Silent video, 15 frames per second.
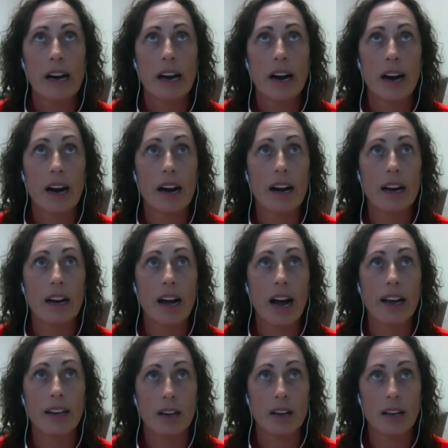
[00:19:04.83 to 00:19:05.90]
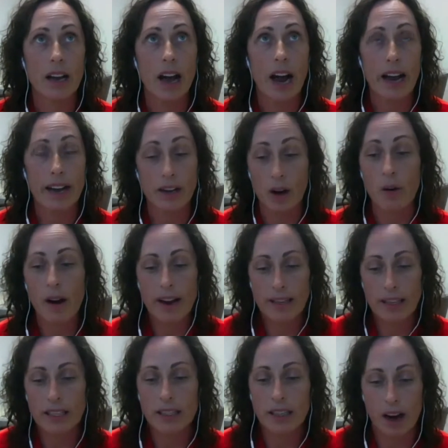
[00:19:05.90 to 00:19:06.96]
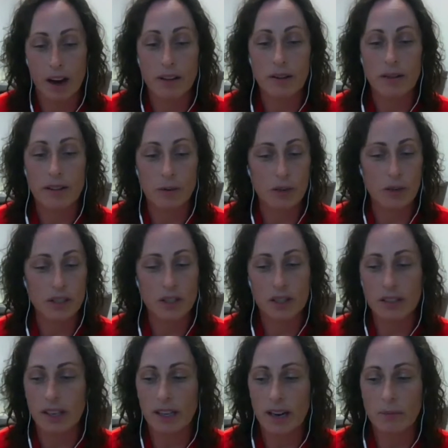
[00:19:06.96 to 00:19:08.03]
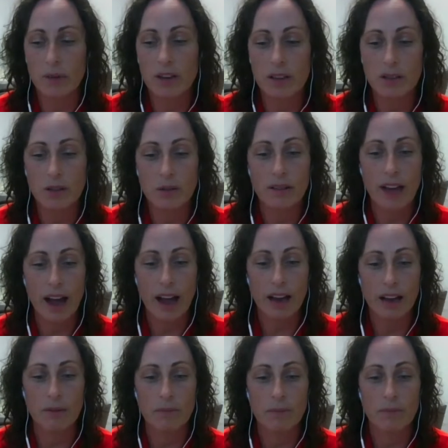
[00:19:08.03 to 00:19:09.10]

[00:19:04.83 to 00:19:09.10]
I know I need to honor their wishes, and I'm going to do that,